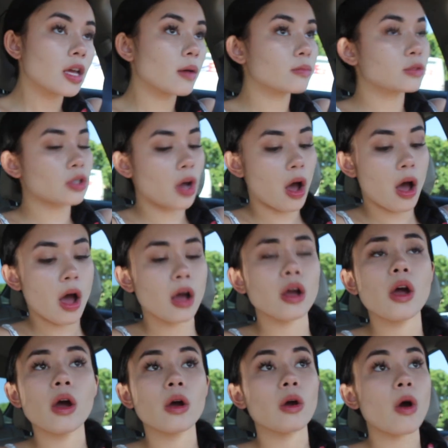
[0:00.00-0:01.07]
I
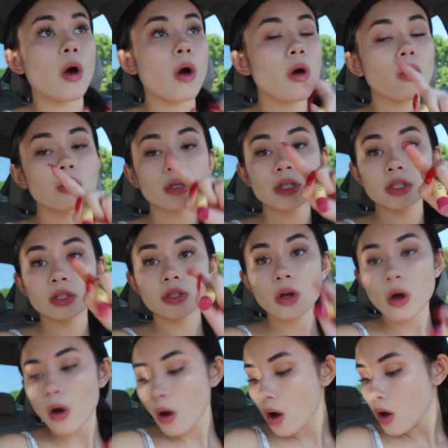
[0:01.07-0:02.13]
told the cold
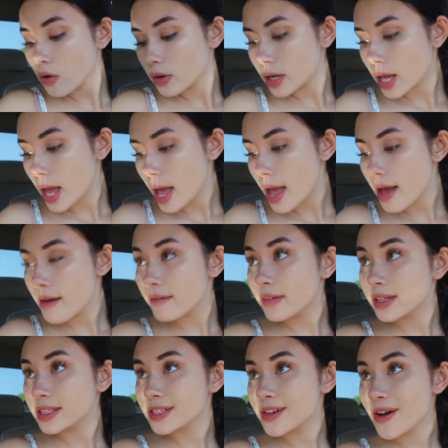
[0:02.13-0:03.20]
story,
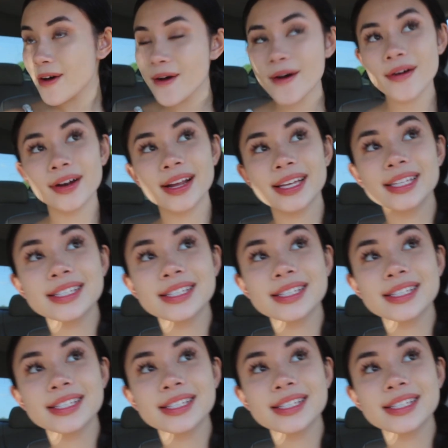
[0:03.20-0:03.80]
I told